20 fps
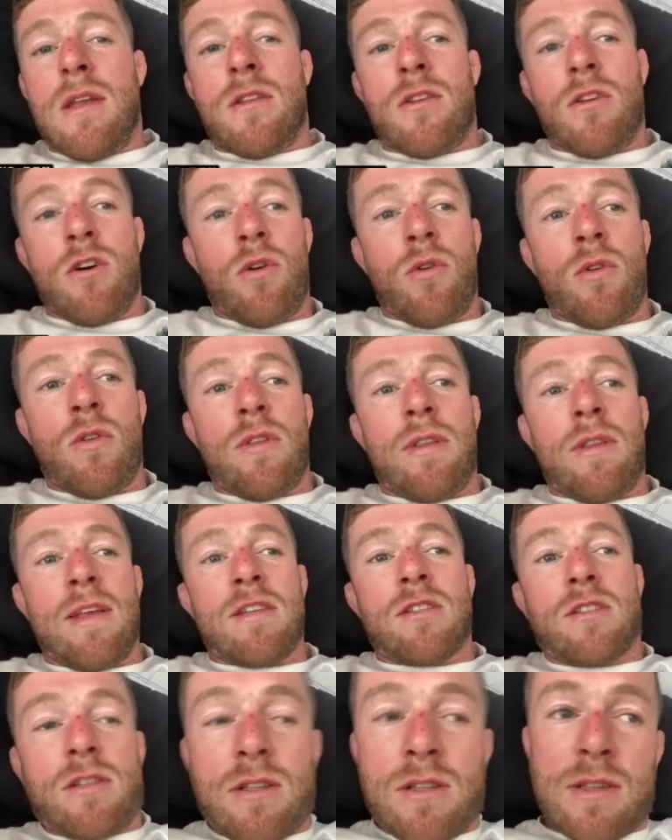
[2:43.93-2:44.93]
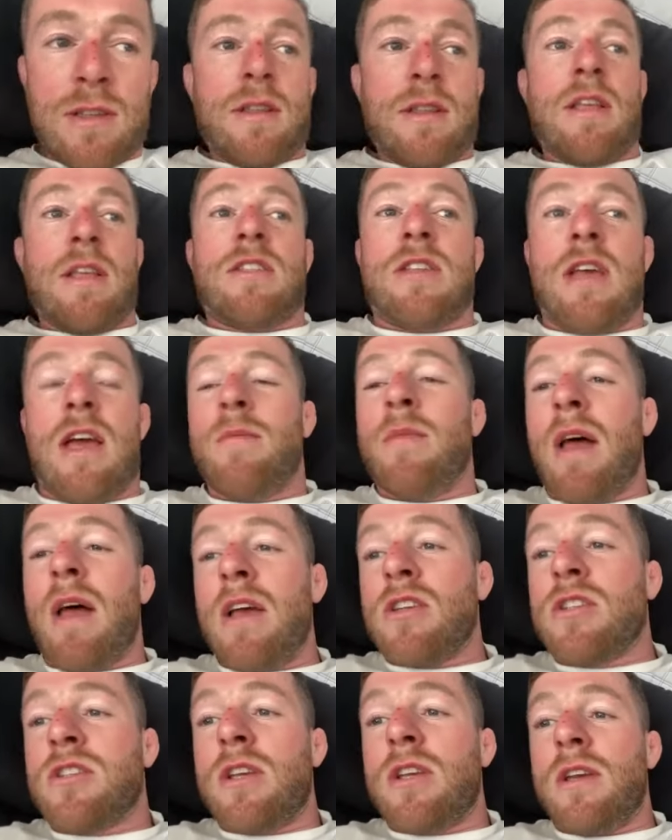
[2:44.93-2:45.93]
so this this time
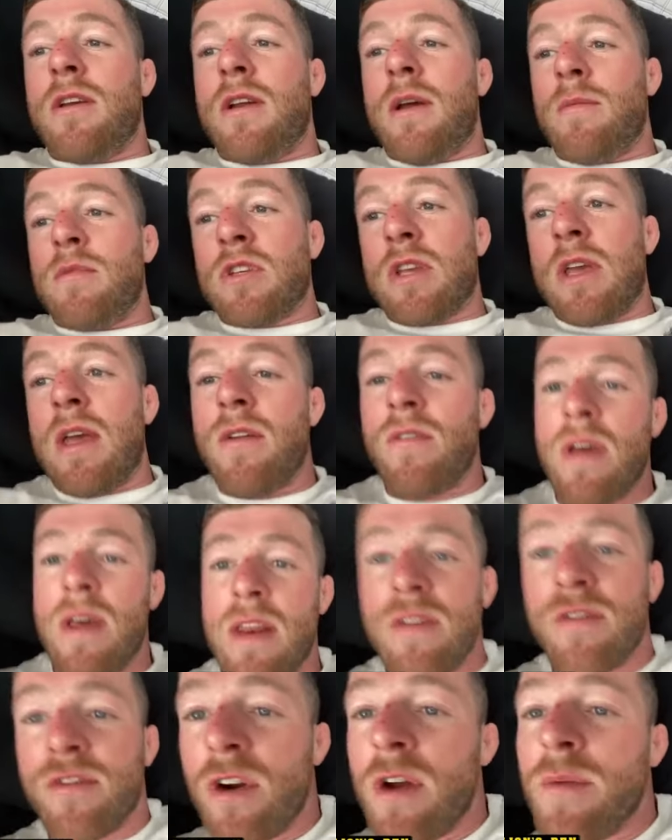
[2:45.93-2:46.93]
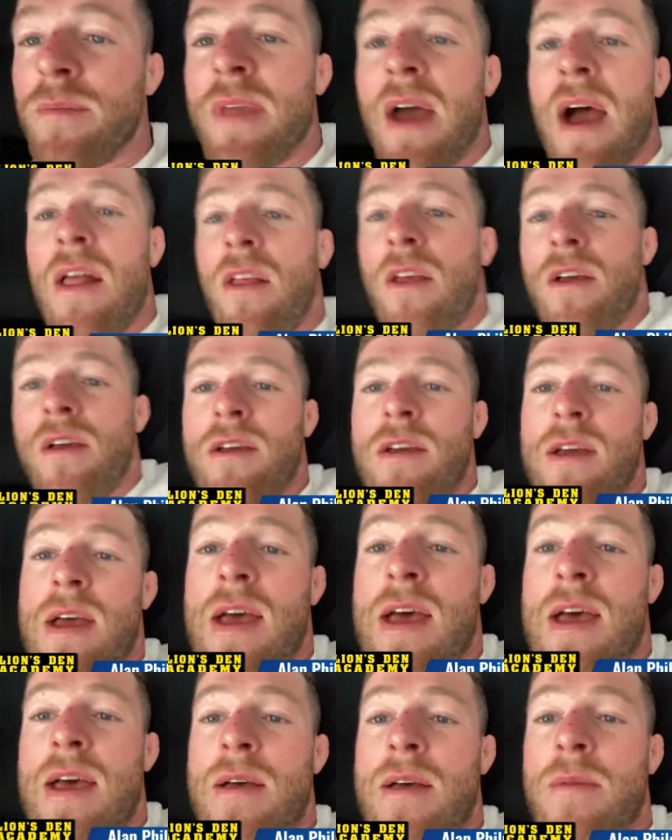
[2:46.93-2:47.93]
last year, I was getting ready for a Dawa.
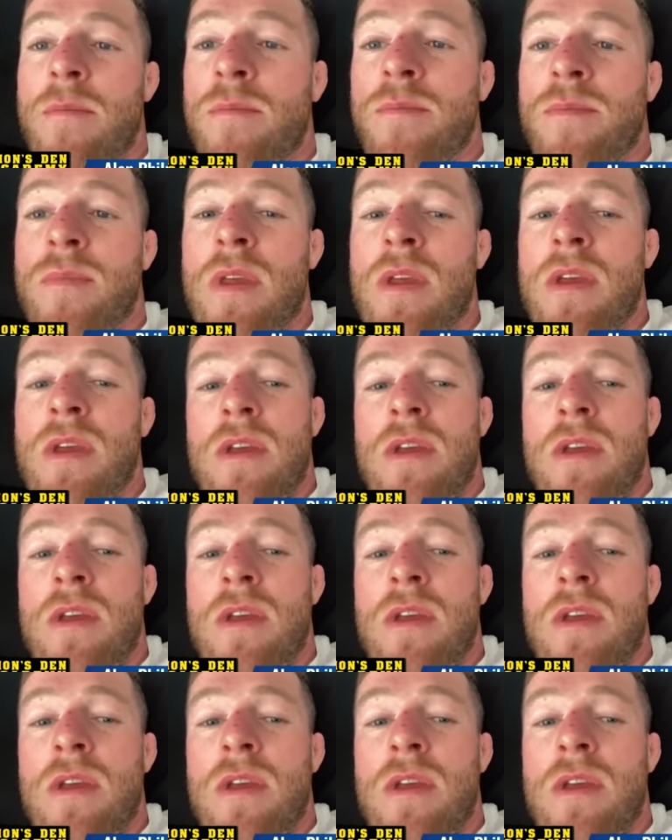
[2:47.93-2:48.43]
and um,